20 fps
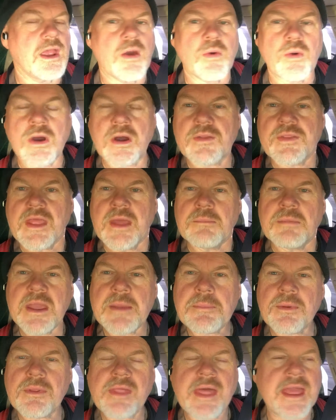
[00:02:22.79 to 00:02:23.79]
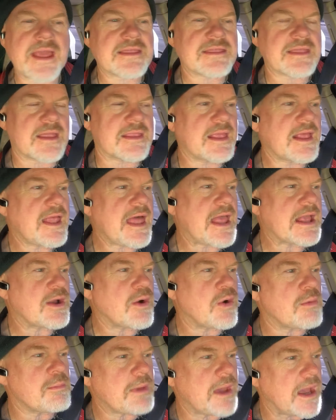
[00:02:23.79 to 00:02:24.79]
Well, people like that. They like
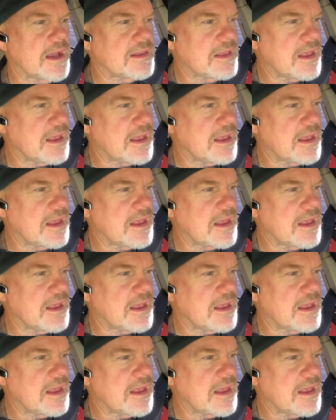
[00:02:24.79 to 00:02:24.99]
going back.